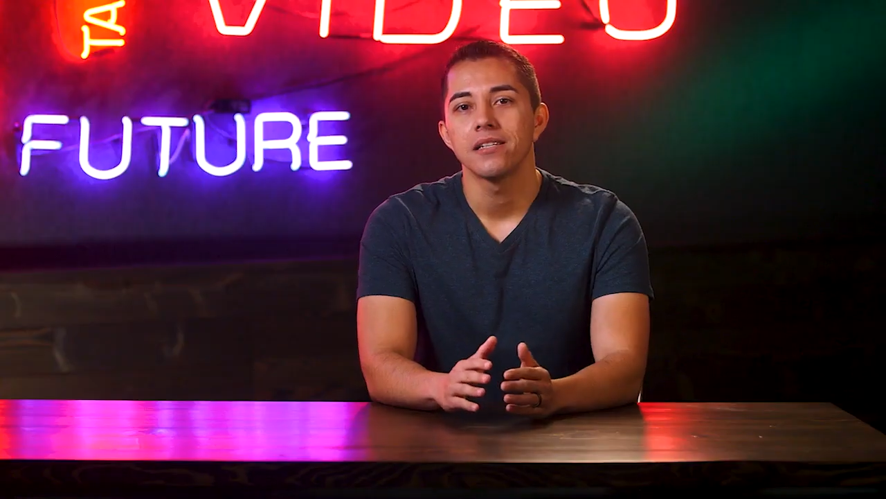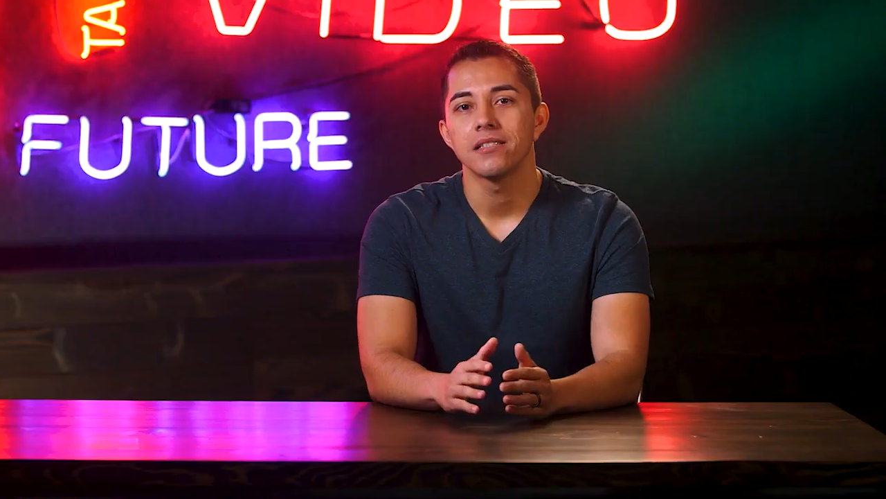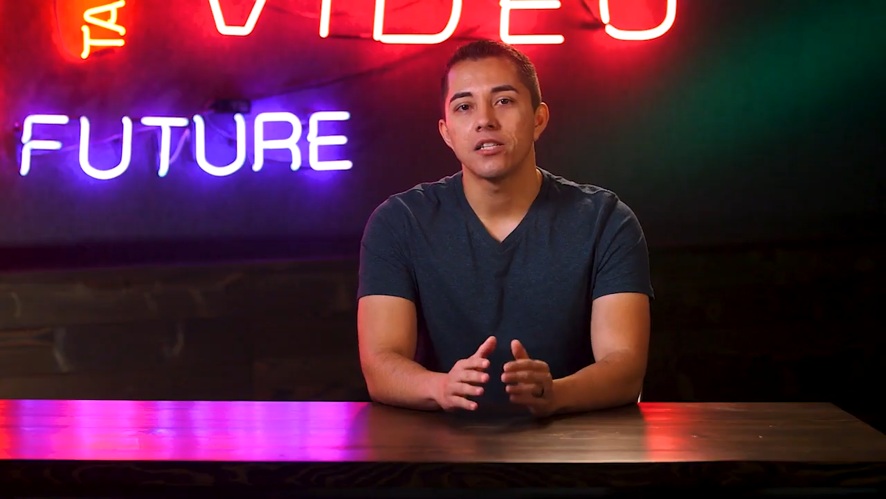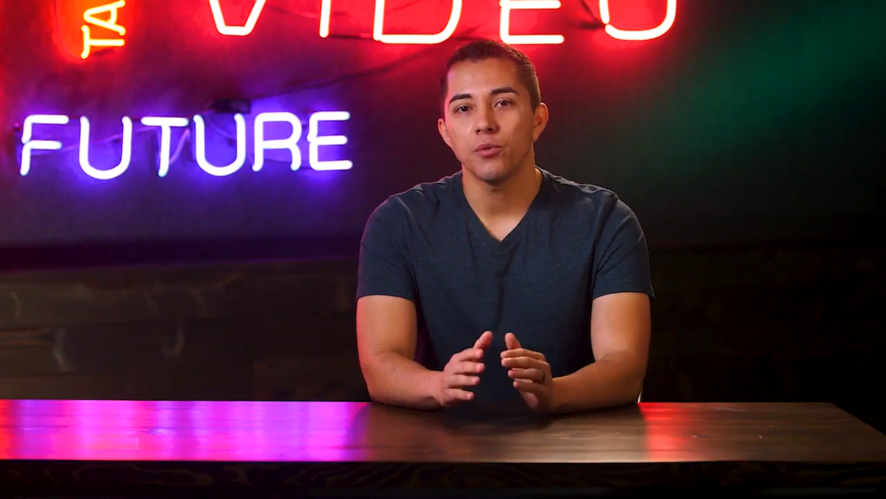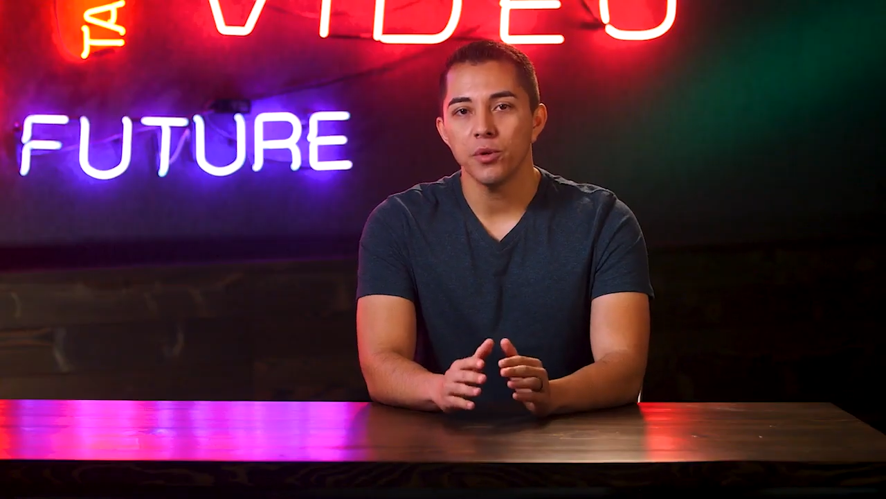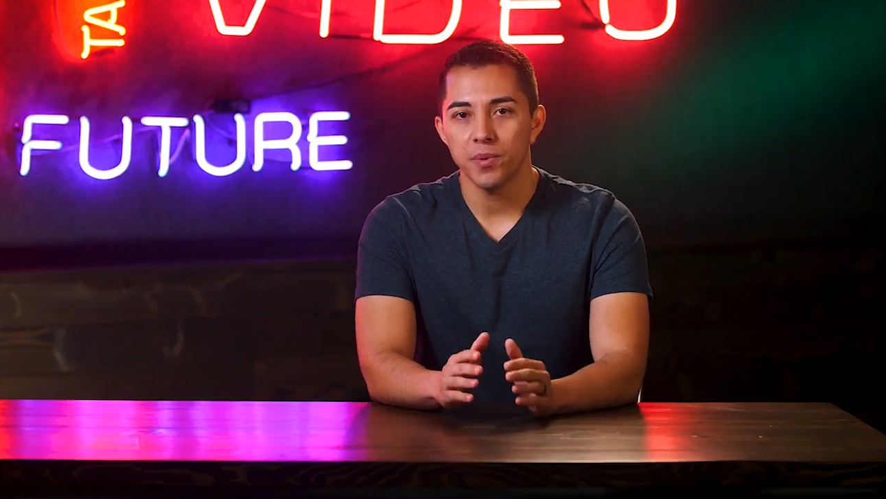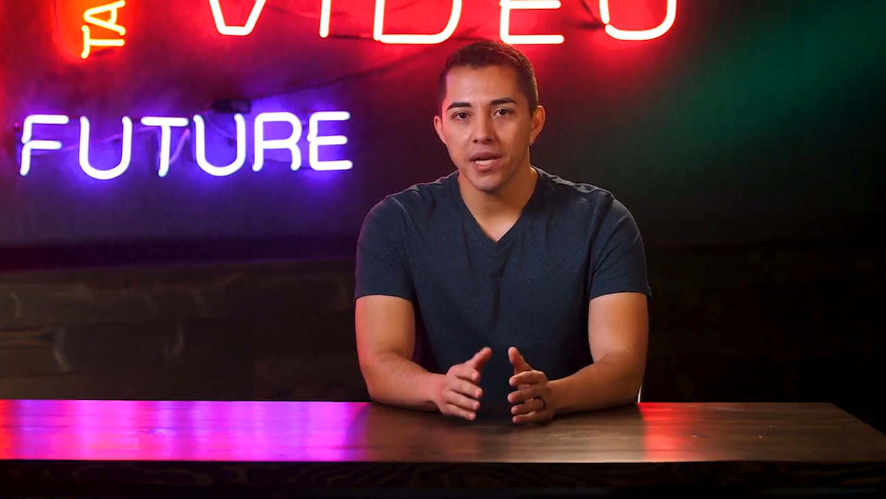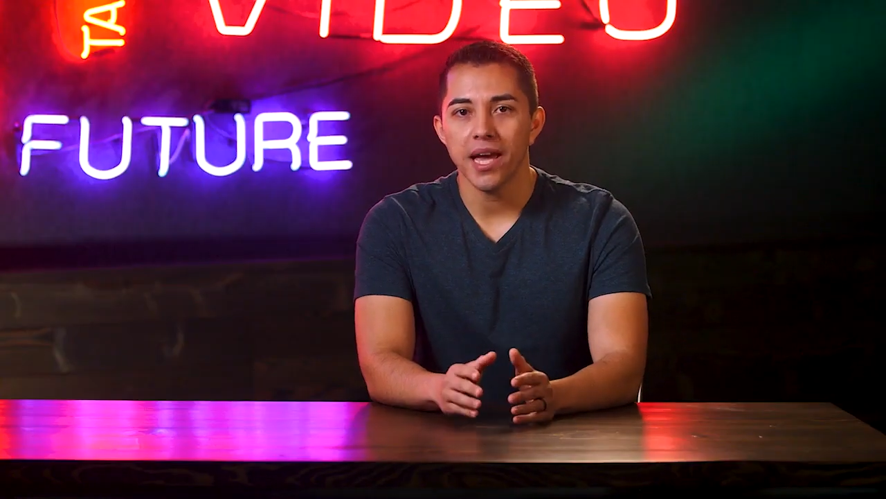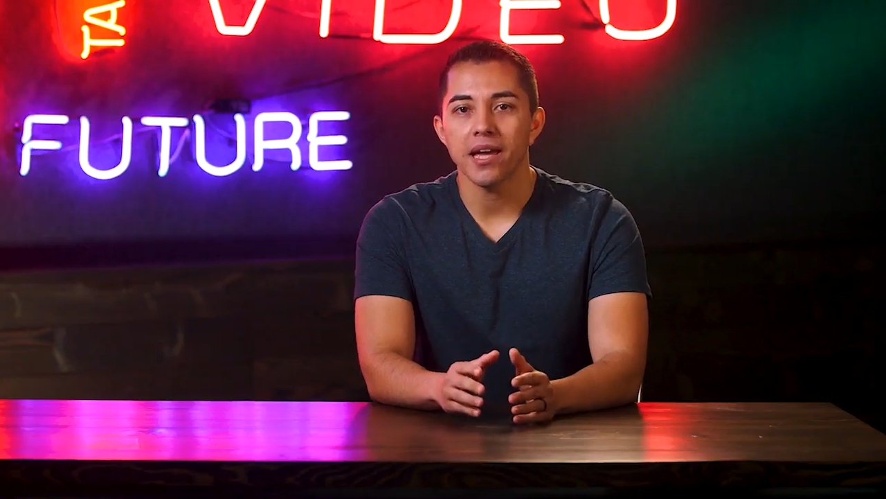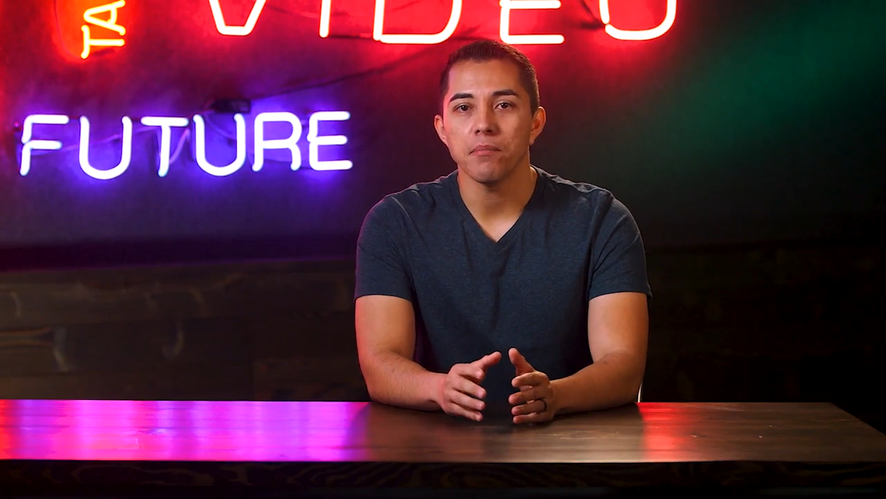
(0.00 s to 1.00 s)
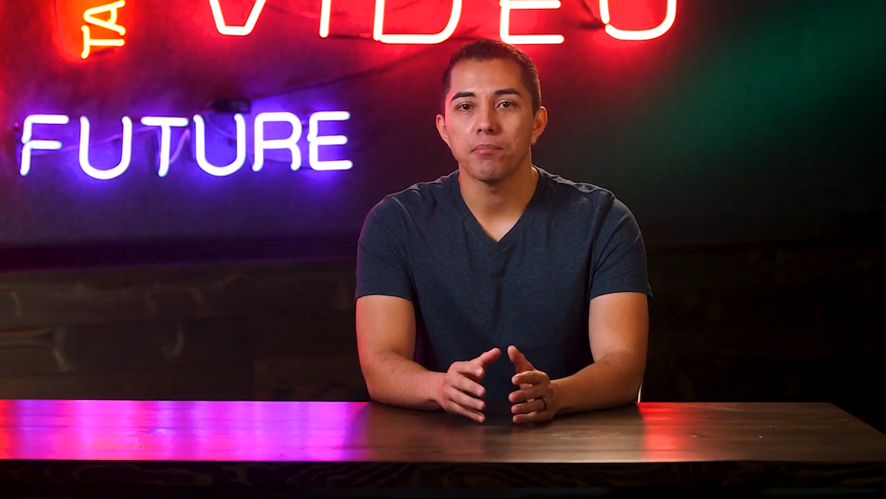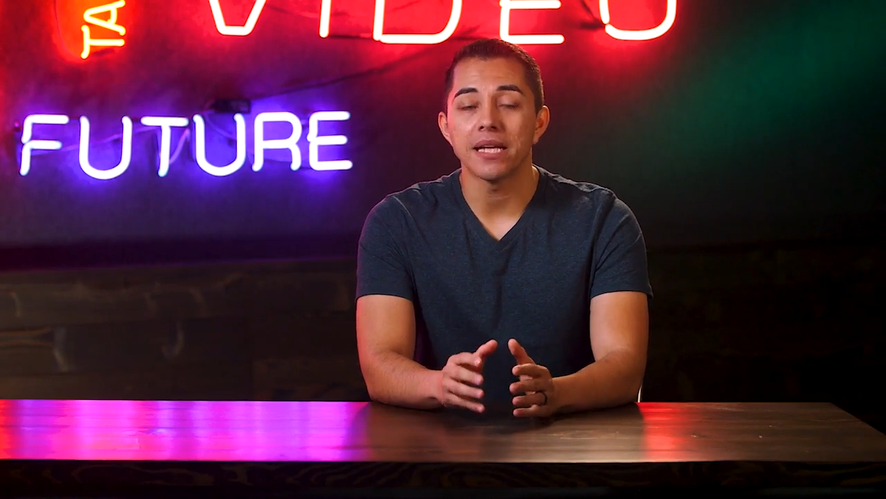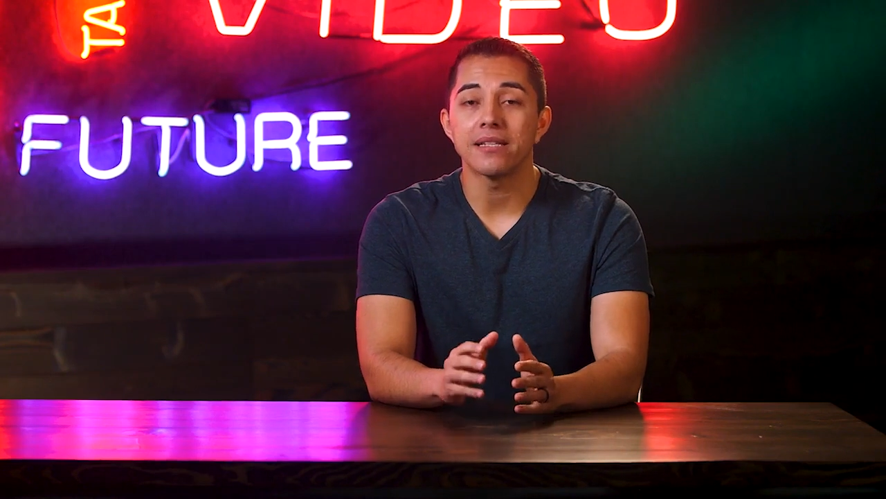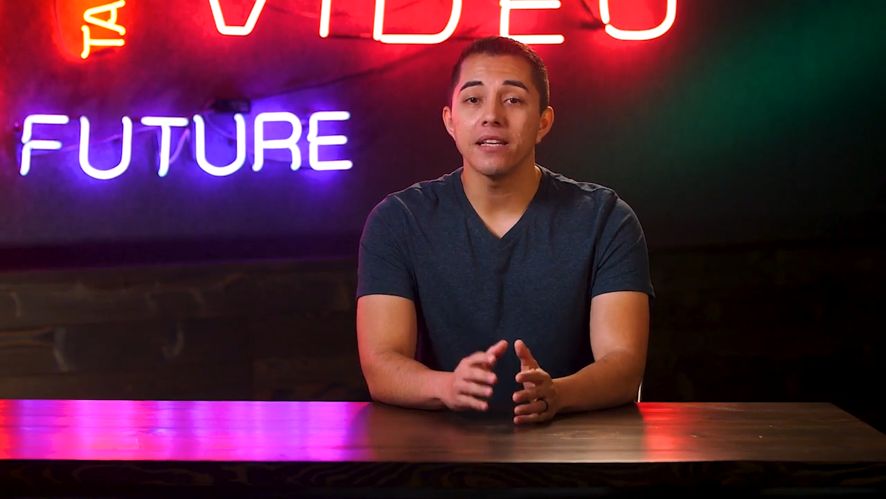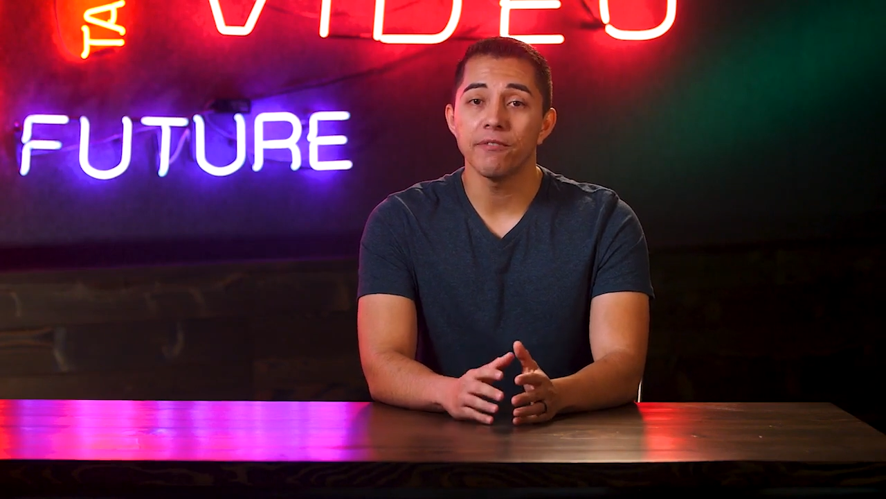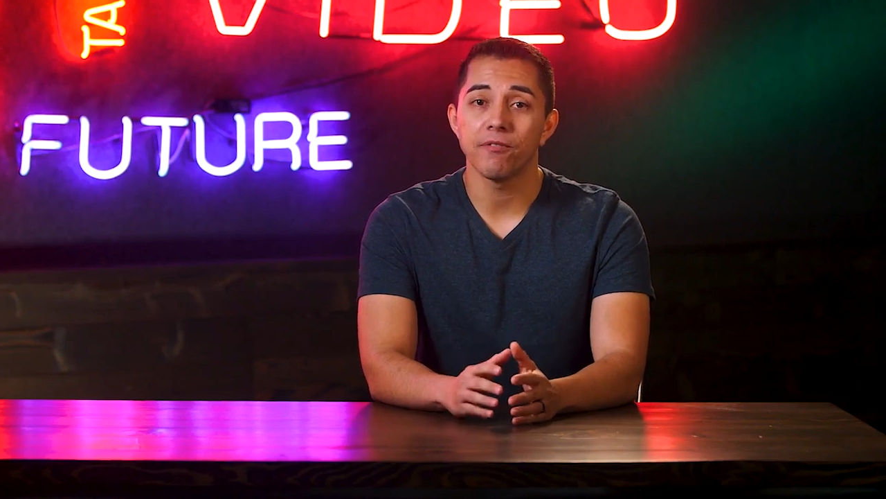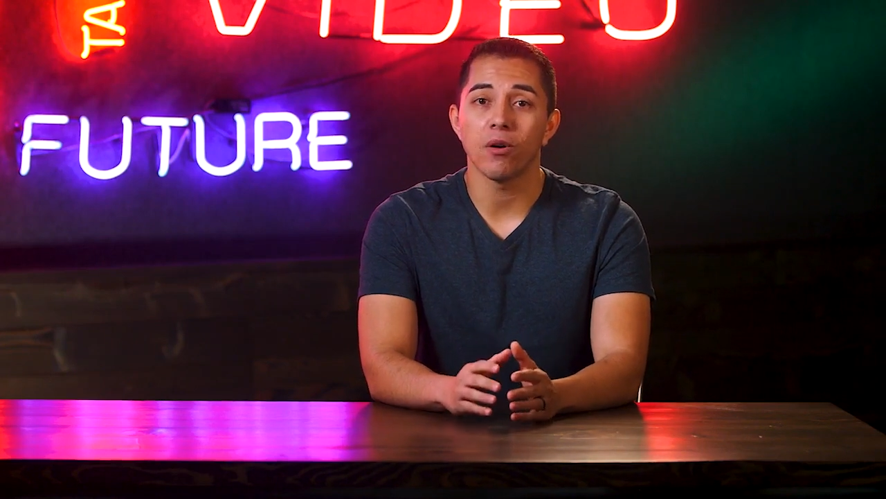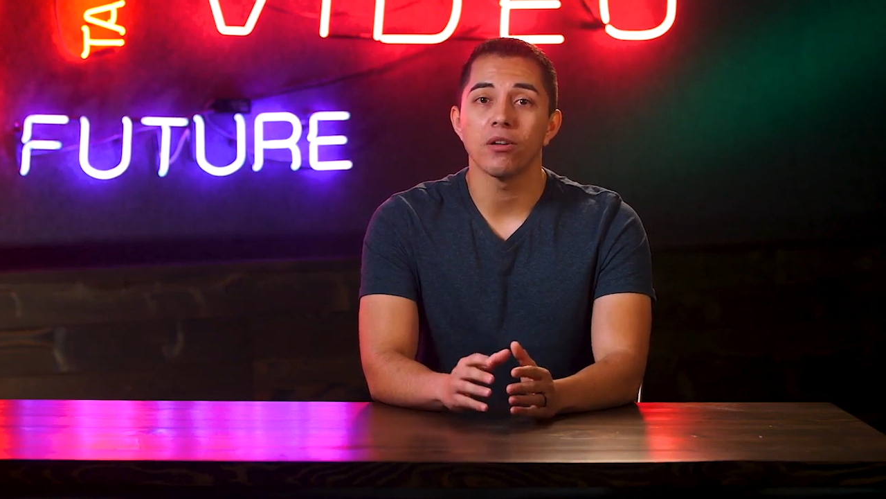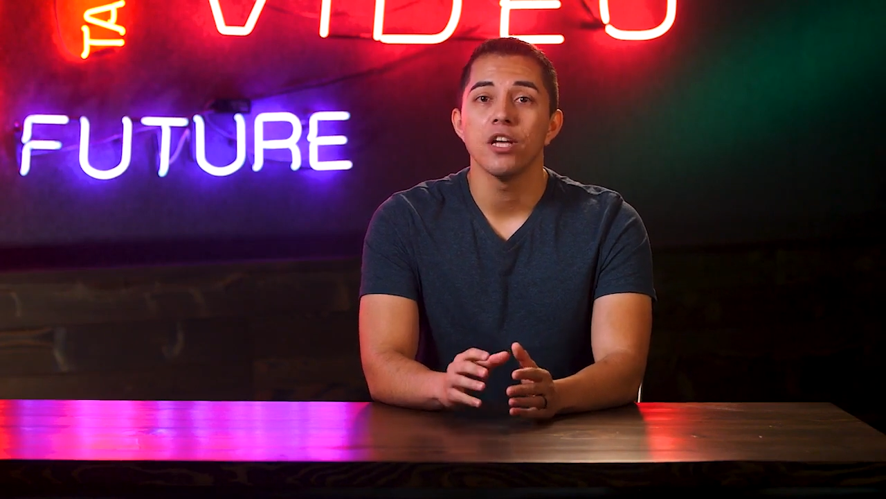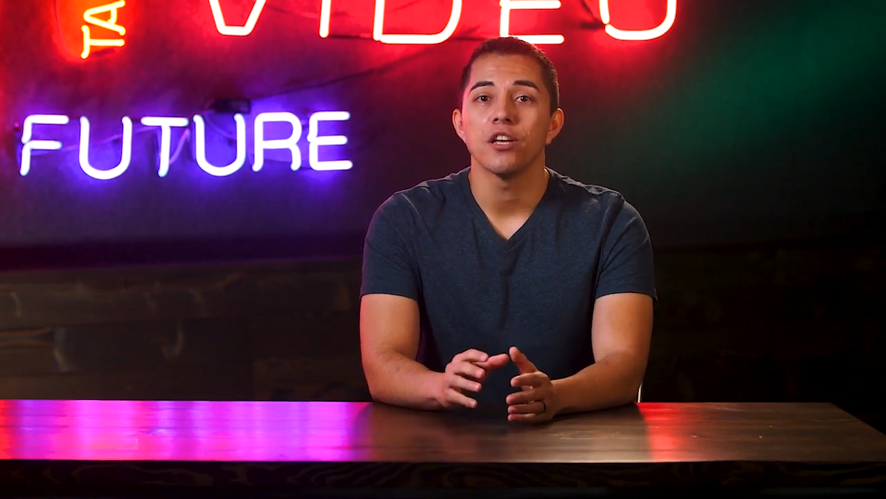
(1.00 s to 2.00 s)
WPA, by
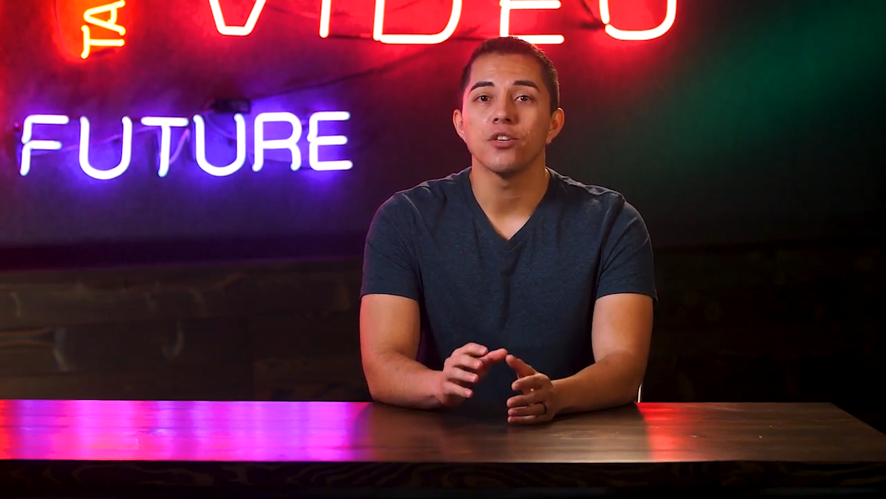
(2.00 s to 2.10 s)
default,